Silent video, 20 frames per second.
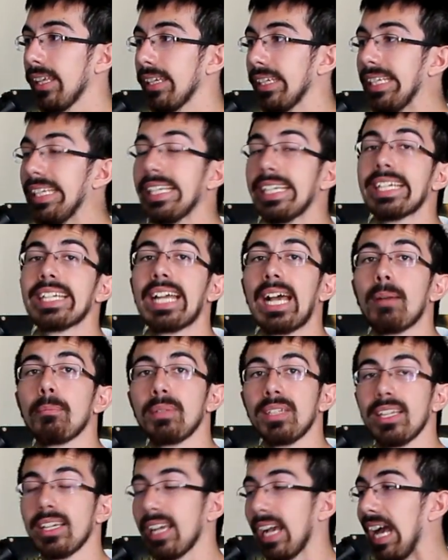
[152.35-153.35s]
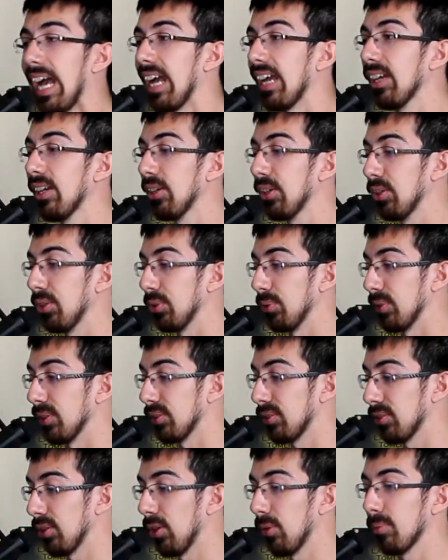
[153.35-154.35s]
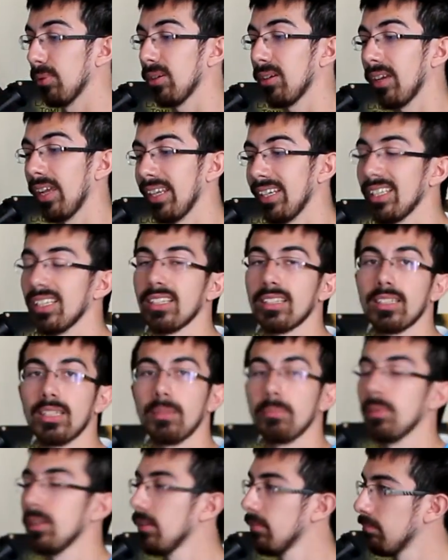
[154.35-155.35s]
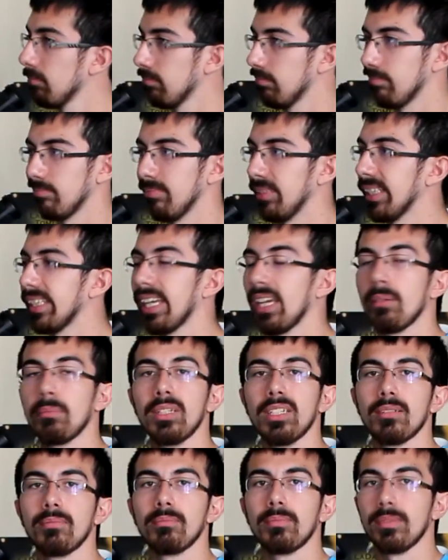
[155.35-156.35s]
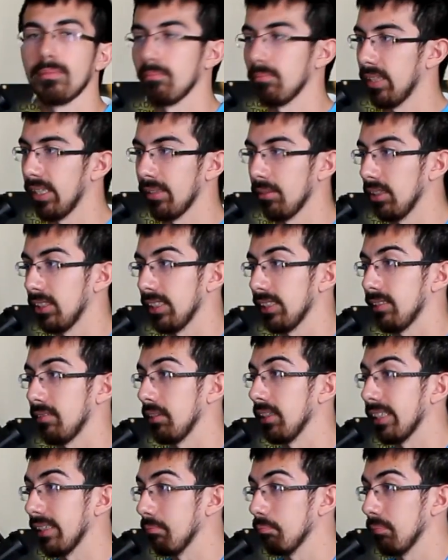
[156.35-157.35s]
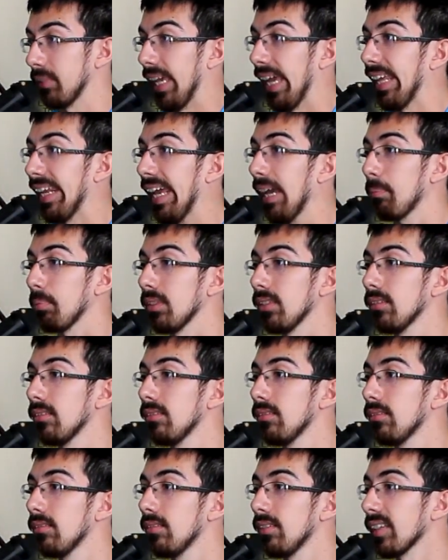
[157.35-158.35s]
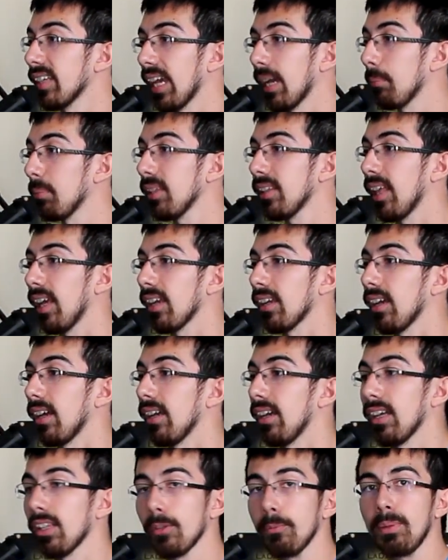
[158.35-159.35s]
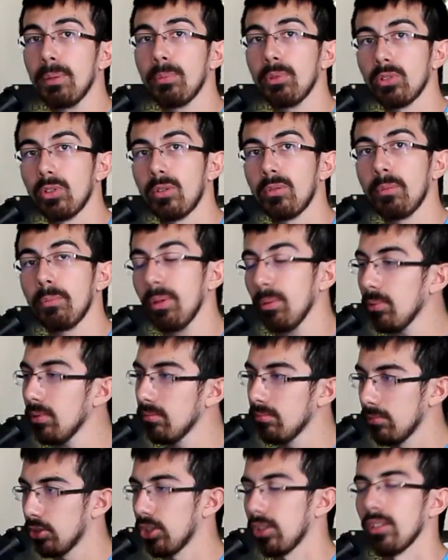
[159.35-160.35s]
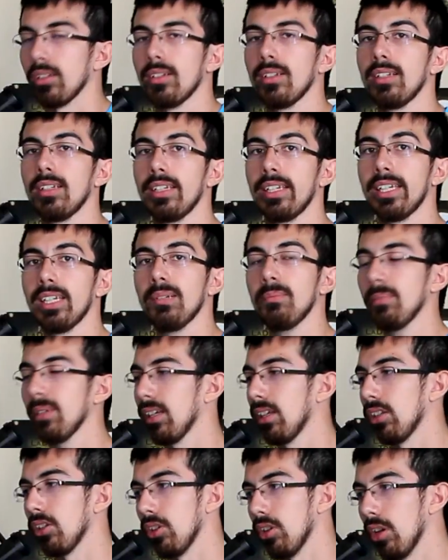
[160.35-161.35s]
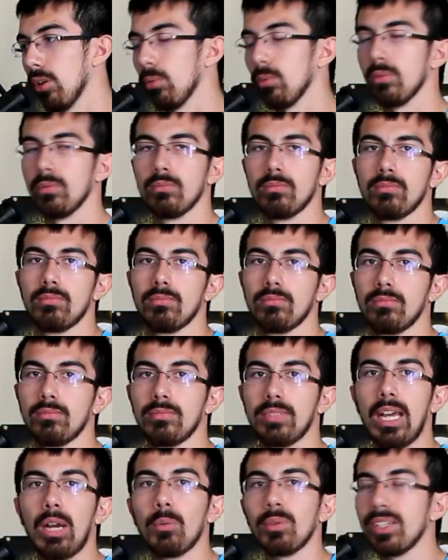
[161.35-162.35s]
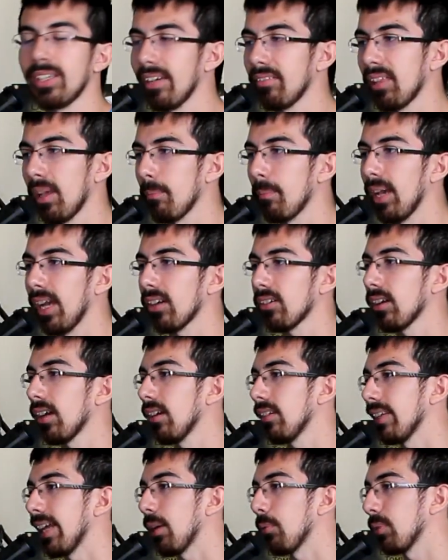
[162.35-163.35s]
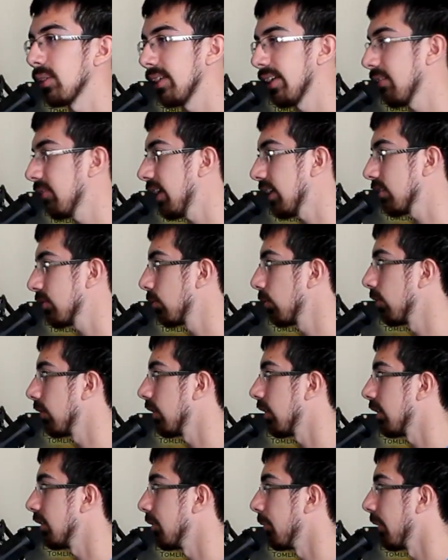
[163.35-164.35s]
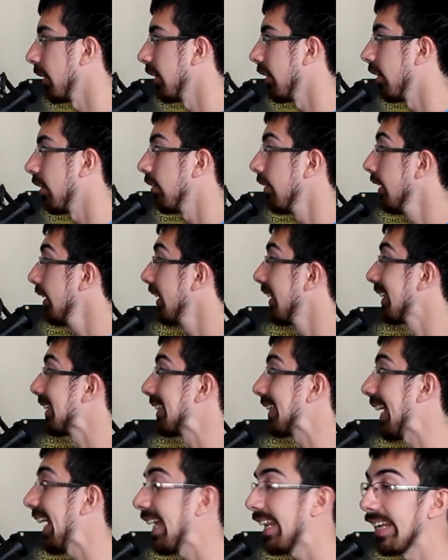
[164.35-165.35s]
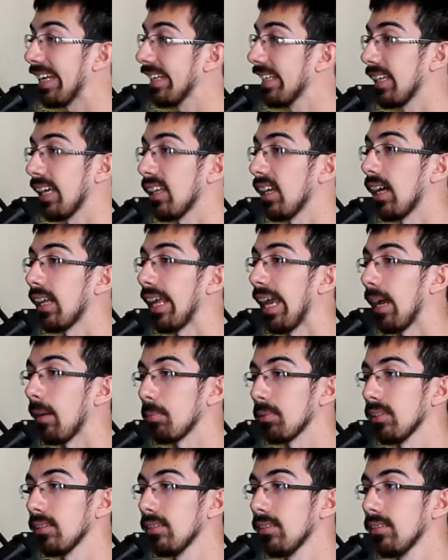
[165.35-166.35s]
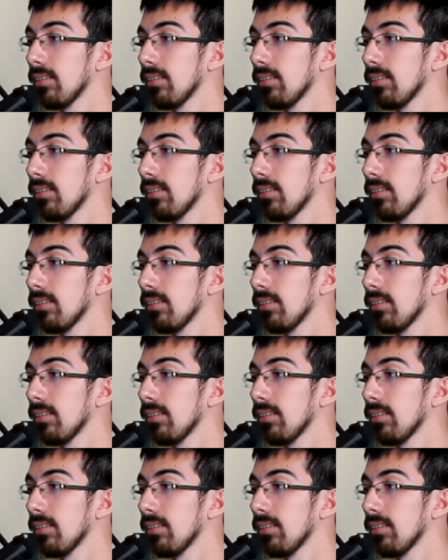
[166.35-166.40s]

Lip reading: He cannot be the guy who is sober and in the club. He can't be it. It can't happen. He can't be that guy. Other people, normal people, sure. Him, no. Not when you have that background, not when you have that story on you right now. Cannot happen.